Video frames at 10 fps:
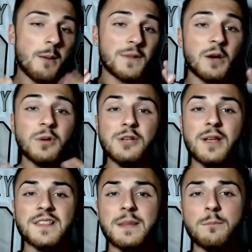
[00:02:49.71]
But then when you
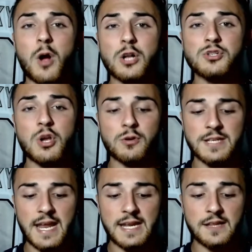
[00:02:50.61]
get to the Montreal
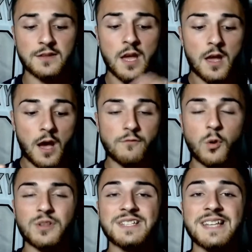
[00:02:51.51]
Canadiens, of
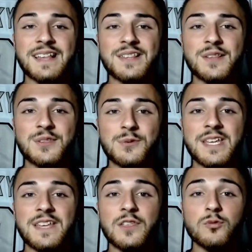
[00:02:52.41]
course Nick
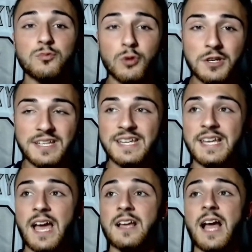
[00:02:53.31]
Suzuki, the rookie,
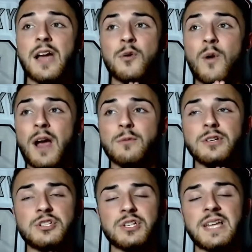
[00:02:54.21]
a guy who I
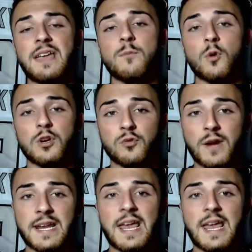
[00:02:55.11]
really should have gave more credit.